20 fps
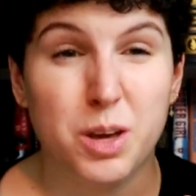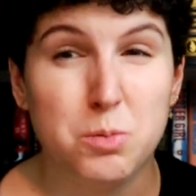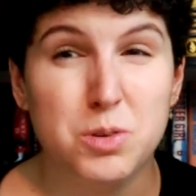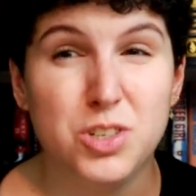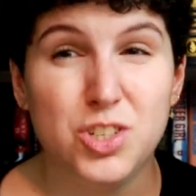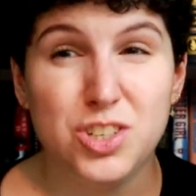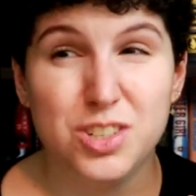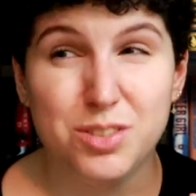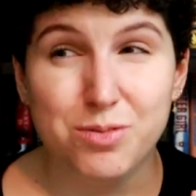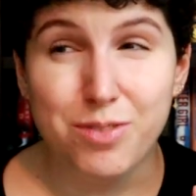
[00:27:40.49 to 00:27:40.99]
It
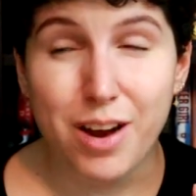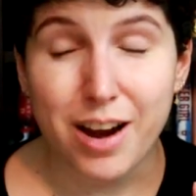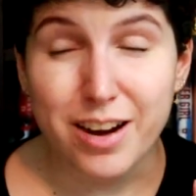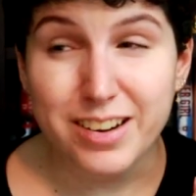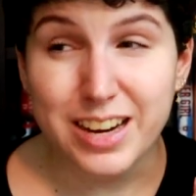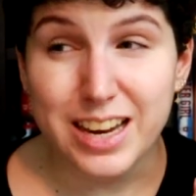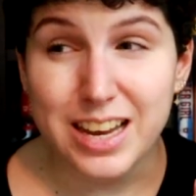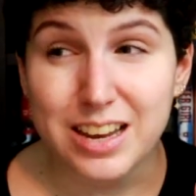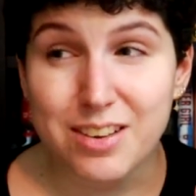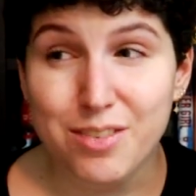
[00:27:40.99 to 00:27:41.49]
was just
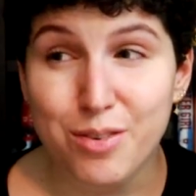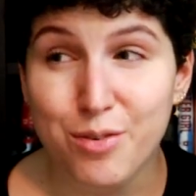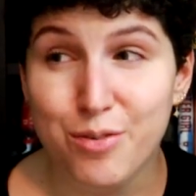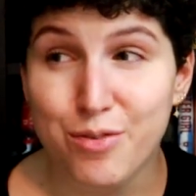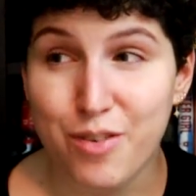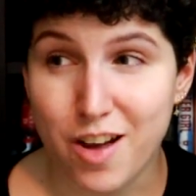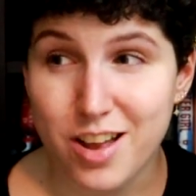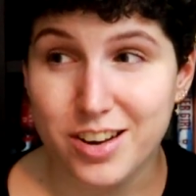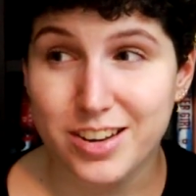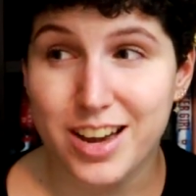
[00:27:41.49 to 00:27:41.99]
very
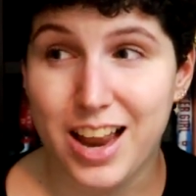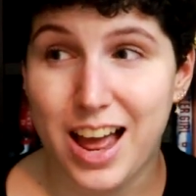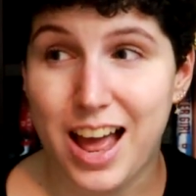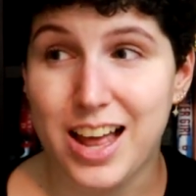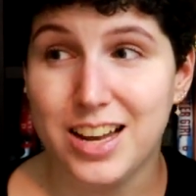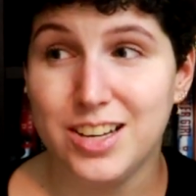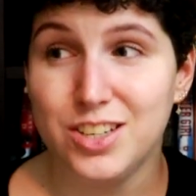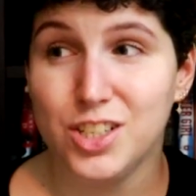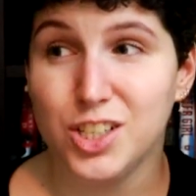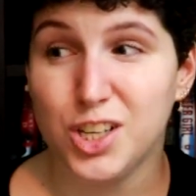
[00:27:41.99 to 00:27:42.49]
fun
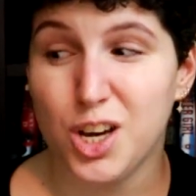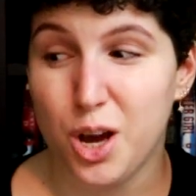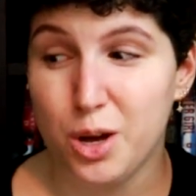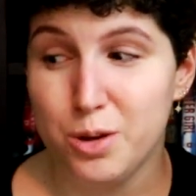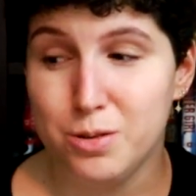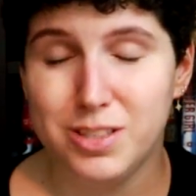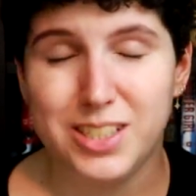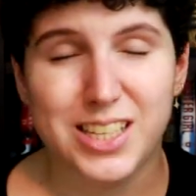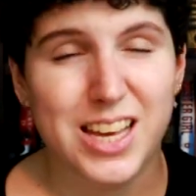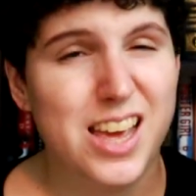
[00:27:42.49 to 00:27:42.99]
and
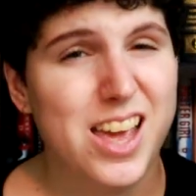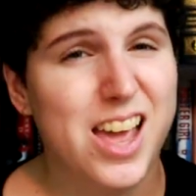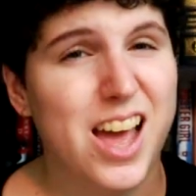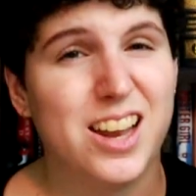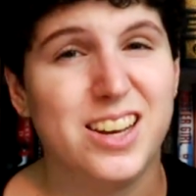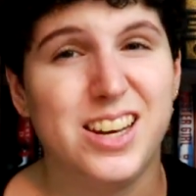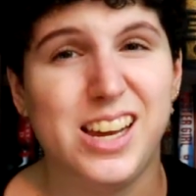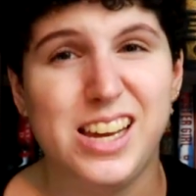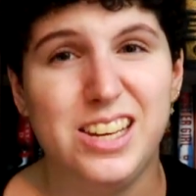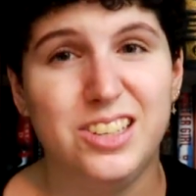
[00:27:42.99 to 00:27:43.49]
cosy
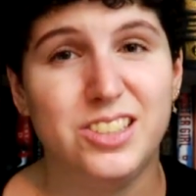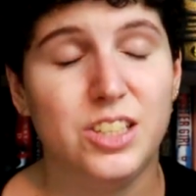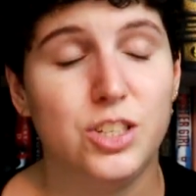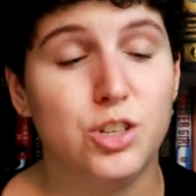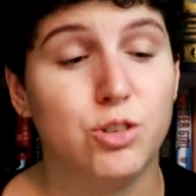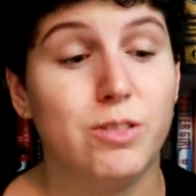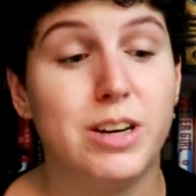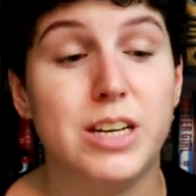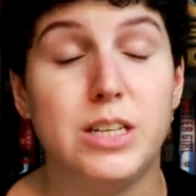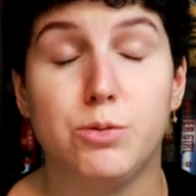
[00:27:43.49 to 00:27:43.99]
and easy
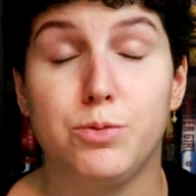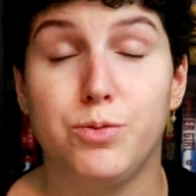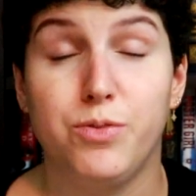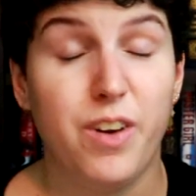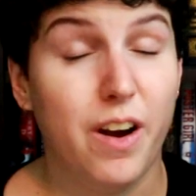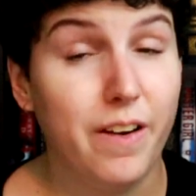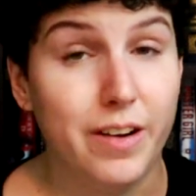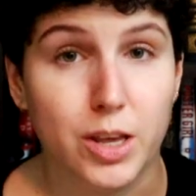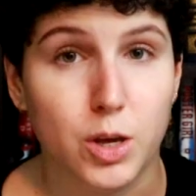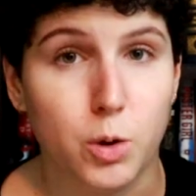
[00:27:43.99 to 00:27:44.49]
to read. It's
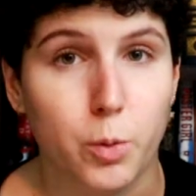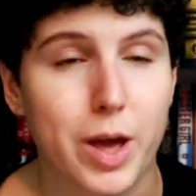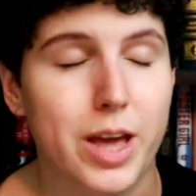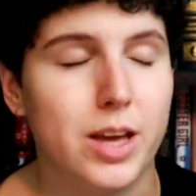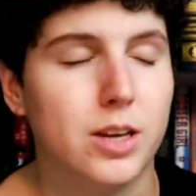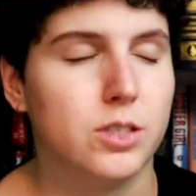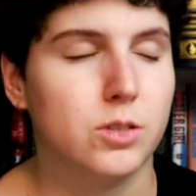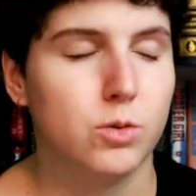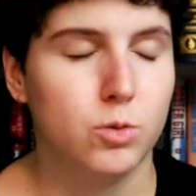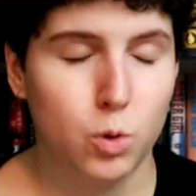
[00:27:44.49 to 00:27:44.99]
very
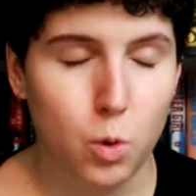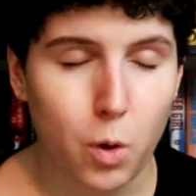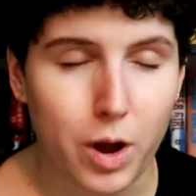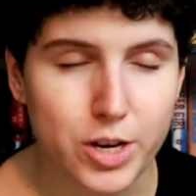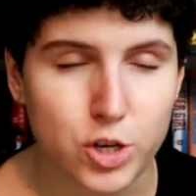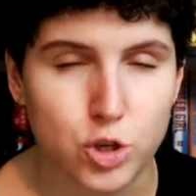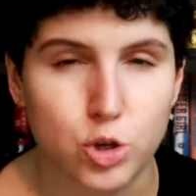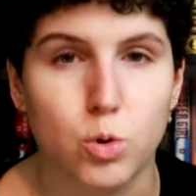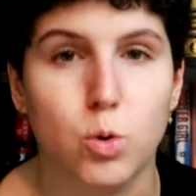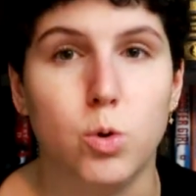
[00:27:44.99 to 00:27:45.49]
quick, it's
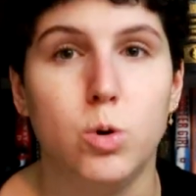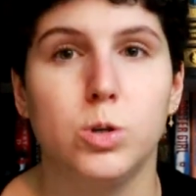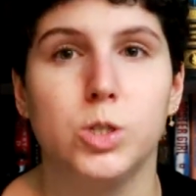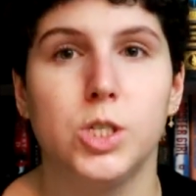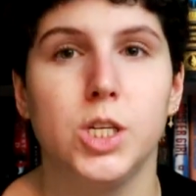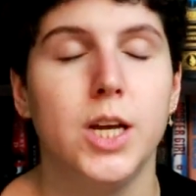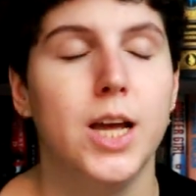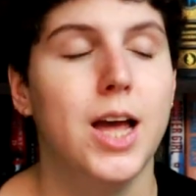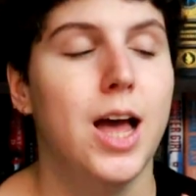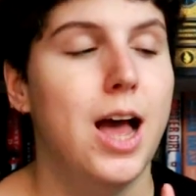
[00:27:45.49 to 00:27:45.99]
quite
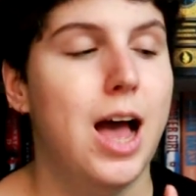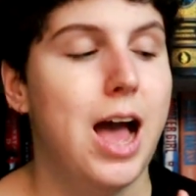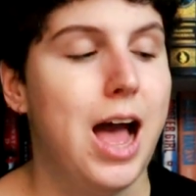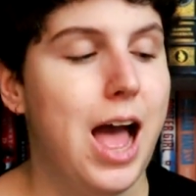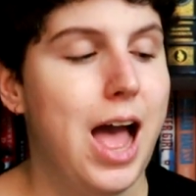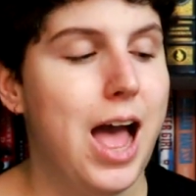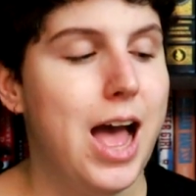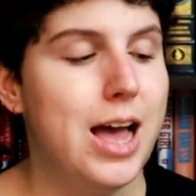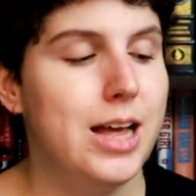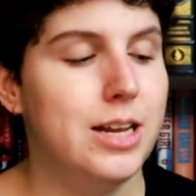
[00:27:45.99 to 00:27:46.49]
short,
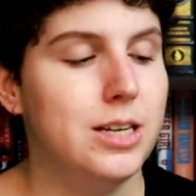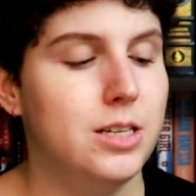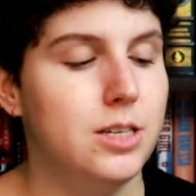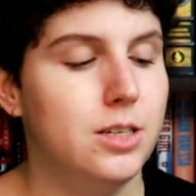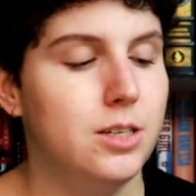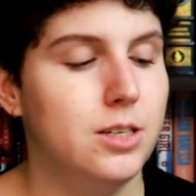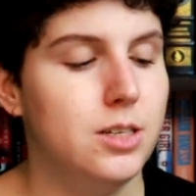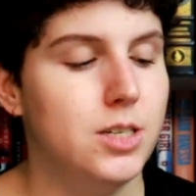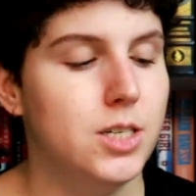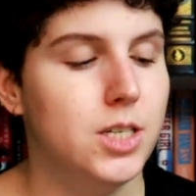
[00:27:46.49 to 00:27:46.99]

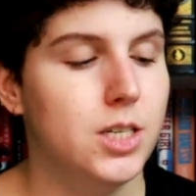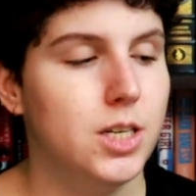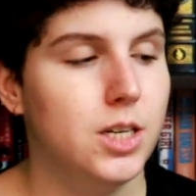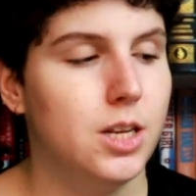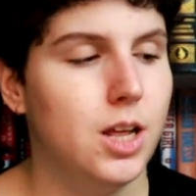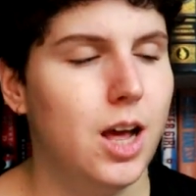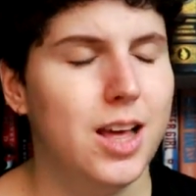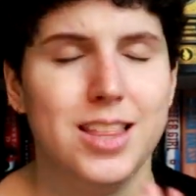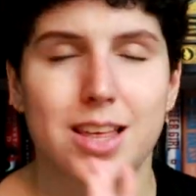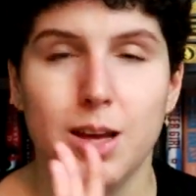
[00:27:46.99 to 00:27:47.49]
and
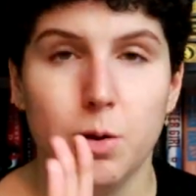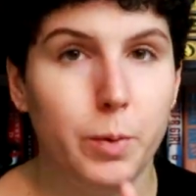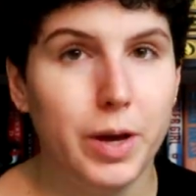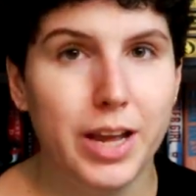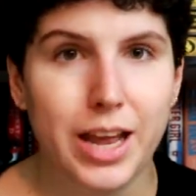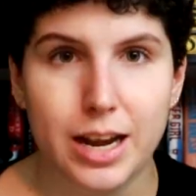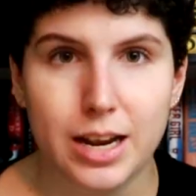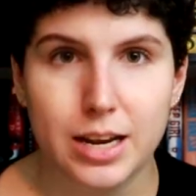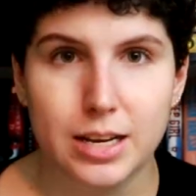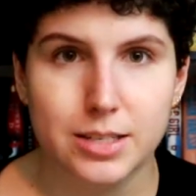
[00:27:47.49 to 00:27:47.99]
I think we're
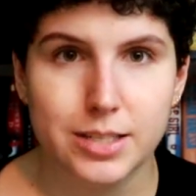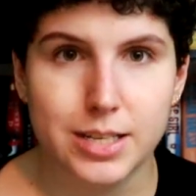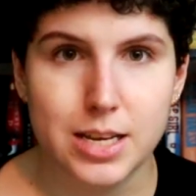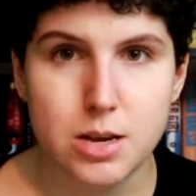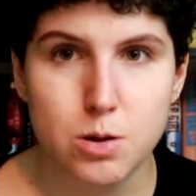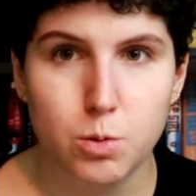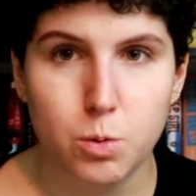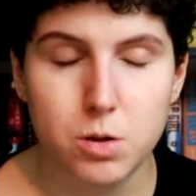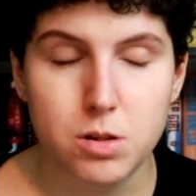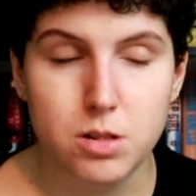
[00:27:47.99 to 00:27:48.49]
getting a
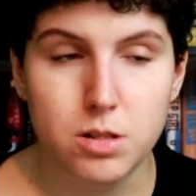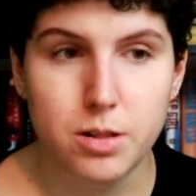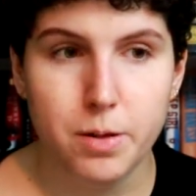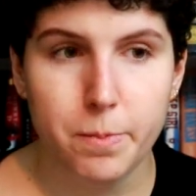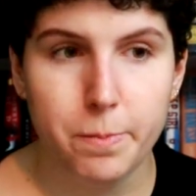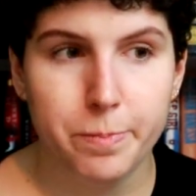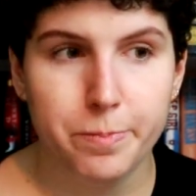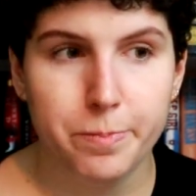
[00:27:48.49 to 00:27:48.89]
sequel